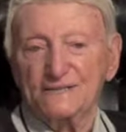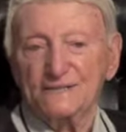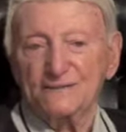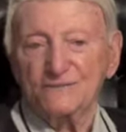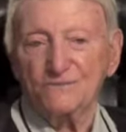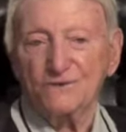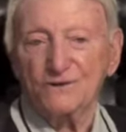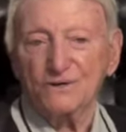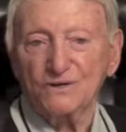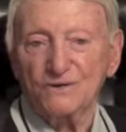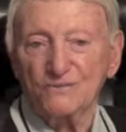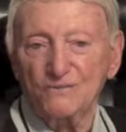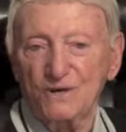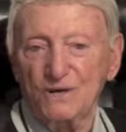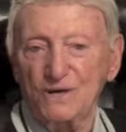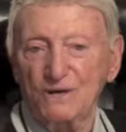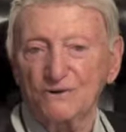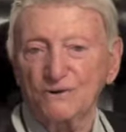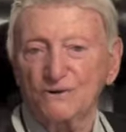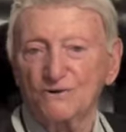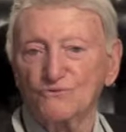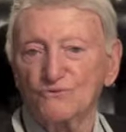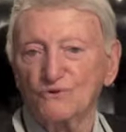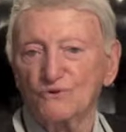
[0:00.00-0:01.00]
We're, we're
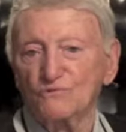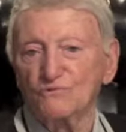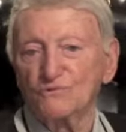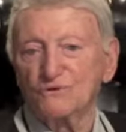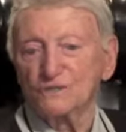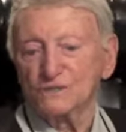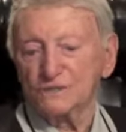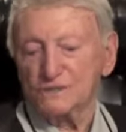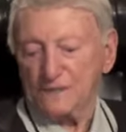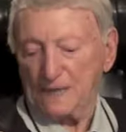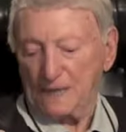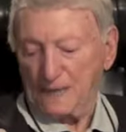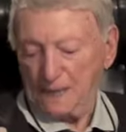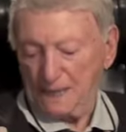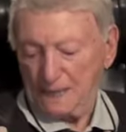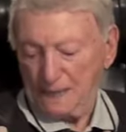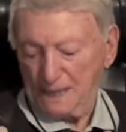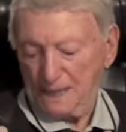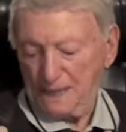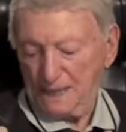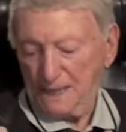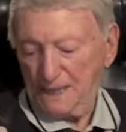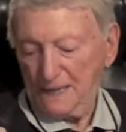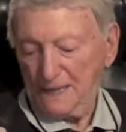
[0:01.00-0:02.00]
hearing rumors that
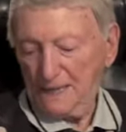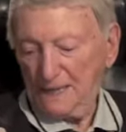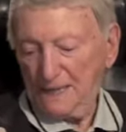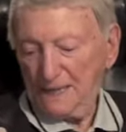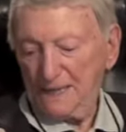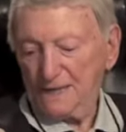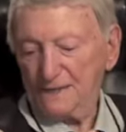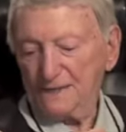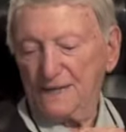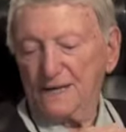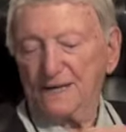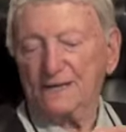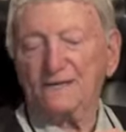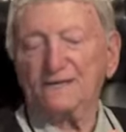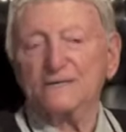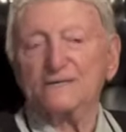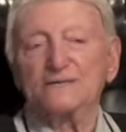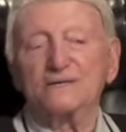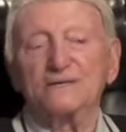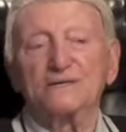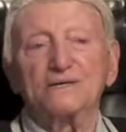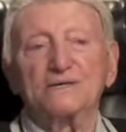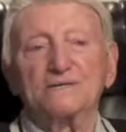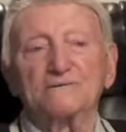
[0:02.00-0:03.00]

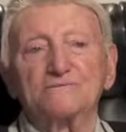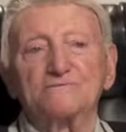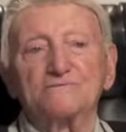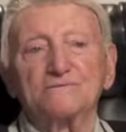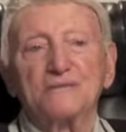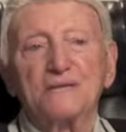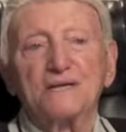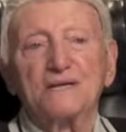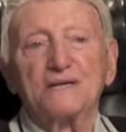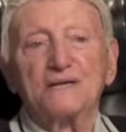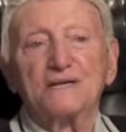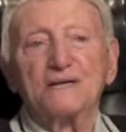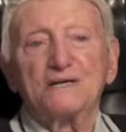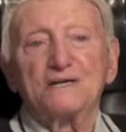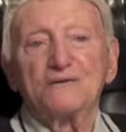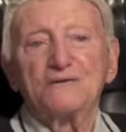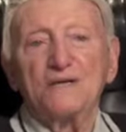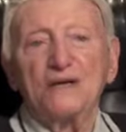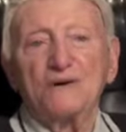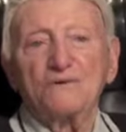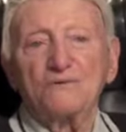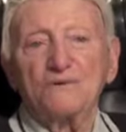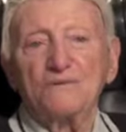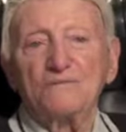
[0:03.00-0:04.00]
that um,
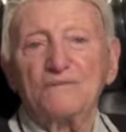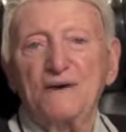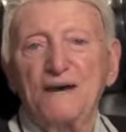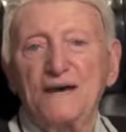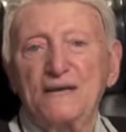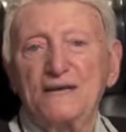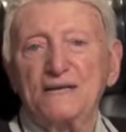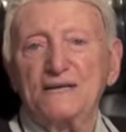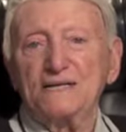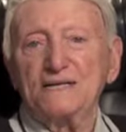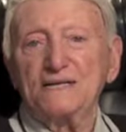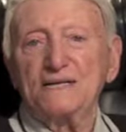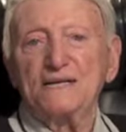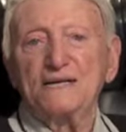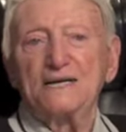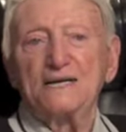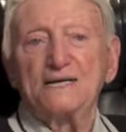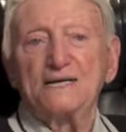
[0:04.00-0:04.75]
that we may